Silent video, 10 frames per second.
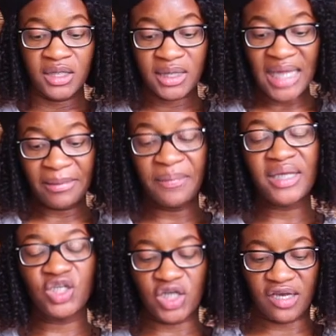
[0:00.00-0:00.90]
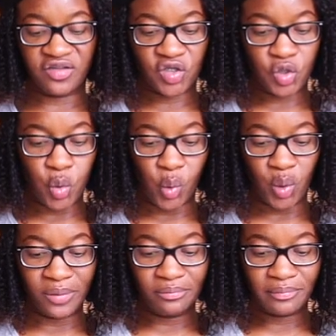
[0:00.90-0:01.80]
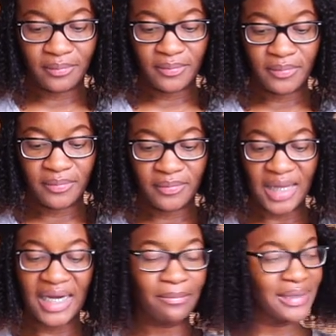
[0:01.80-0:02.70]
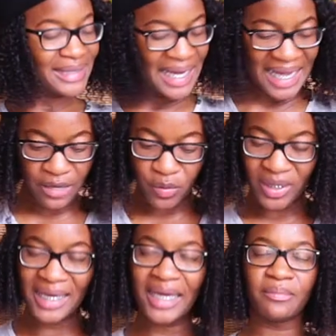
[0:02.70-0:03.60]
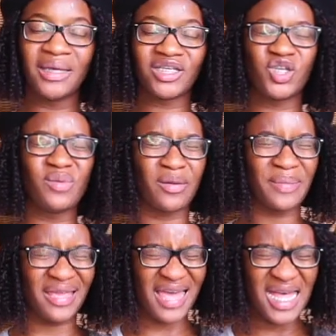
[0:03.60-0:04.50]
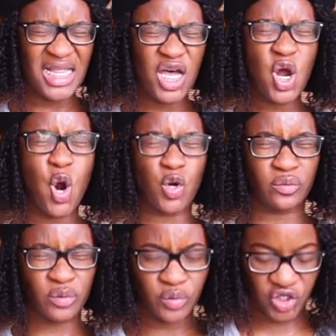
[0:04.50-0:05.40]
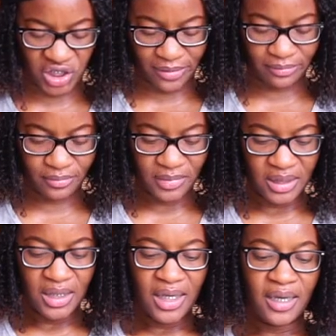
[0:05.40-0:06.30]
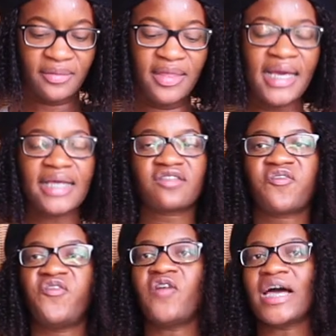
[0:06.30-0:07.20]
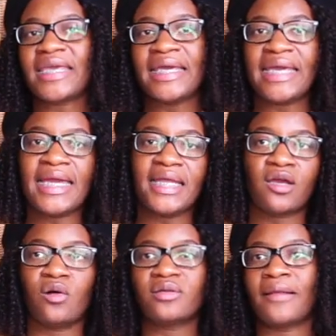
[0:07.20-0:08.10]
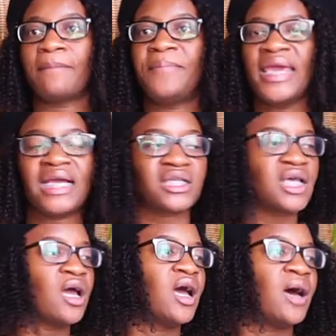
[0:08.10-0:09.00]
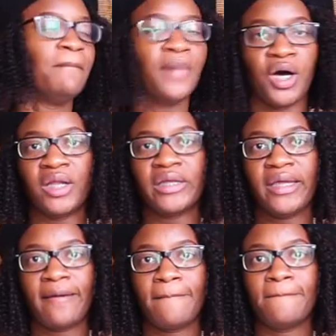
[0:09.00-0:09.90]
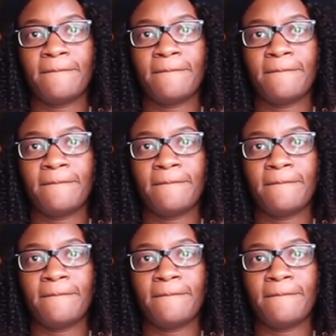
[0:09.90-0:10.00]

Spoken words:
Sammy picks Jess, cool. And I'm saying, I wrote again, Mitch, you better pick Ella or Ruchi. This fucking idiot goes and picks Molly.